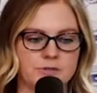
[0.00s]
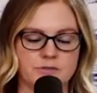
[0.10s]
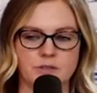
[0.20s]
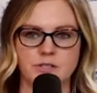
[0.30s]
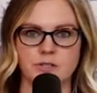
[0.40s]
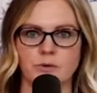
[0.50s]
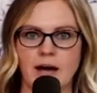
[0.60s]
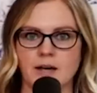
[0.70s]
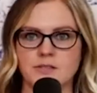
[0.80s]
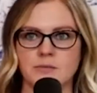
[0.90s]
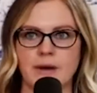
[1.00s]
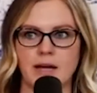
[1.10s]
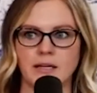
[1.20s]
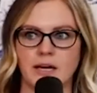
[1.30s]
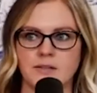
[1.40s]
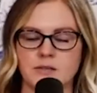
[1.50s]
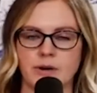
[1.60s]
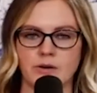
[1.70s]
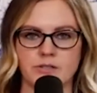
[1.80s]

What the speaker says: if they do, right, ask Matt Gaetz about